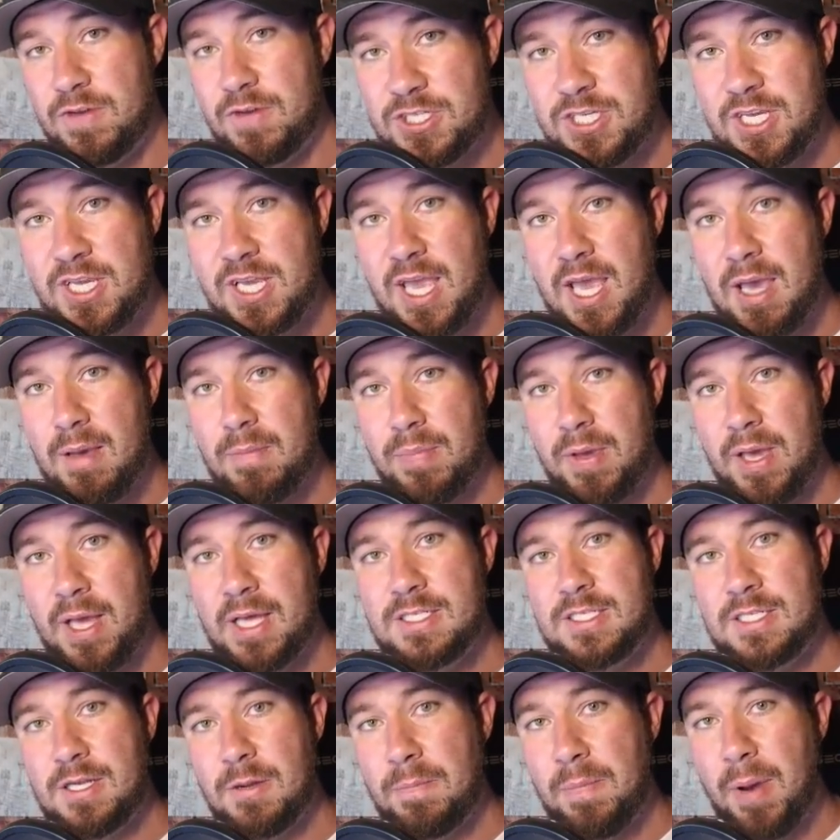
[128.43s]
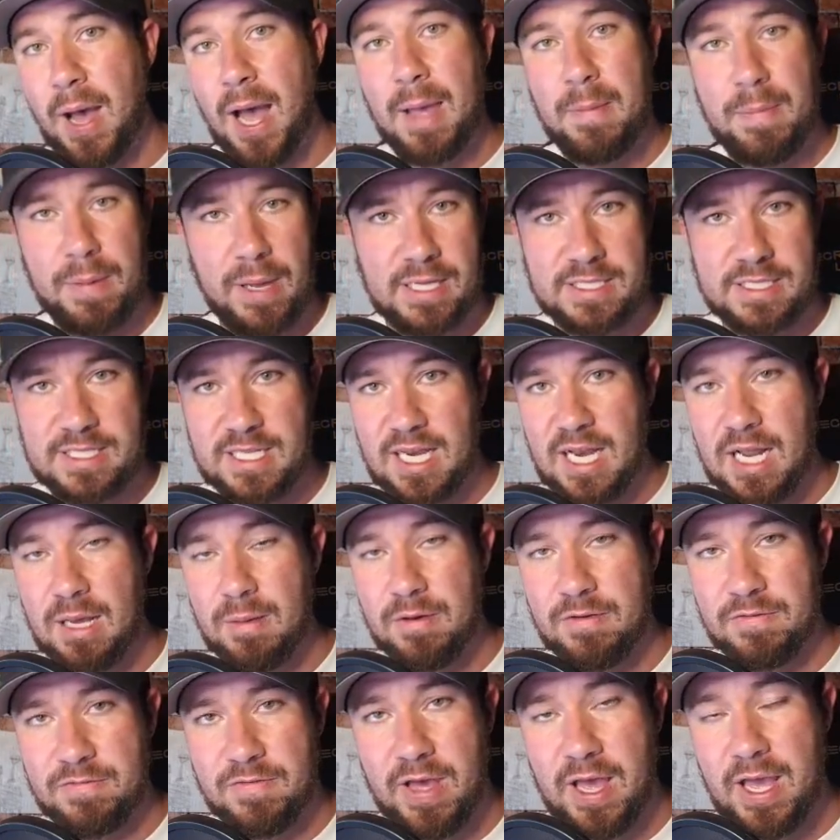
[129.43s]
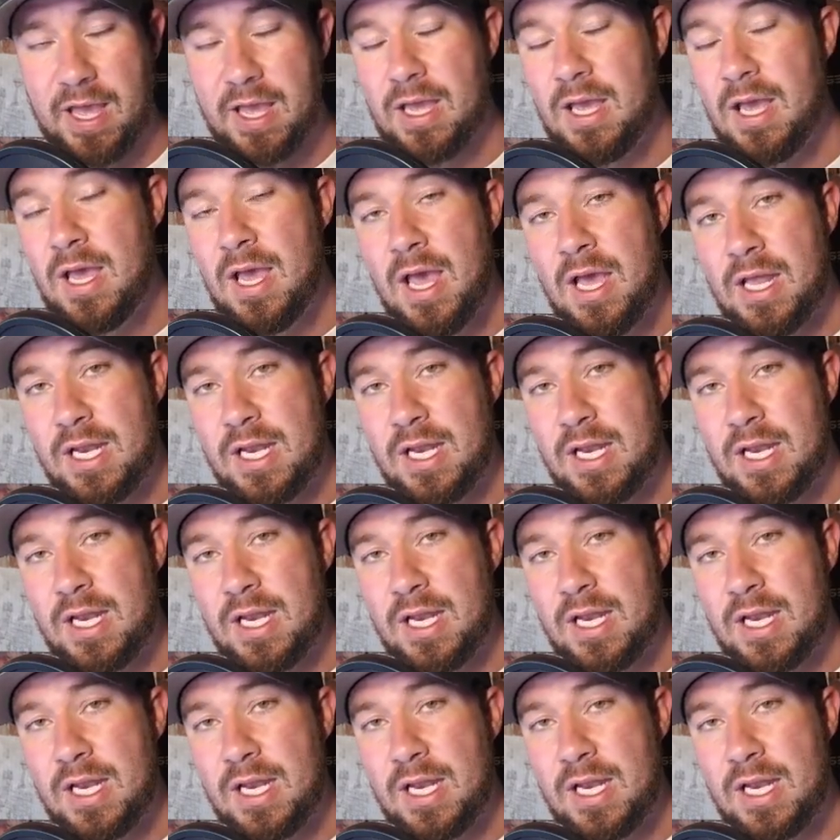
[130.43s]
phishing campaigns to bypassing MFA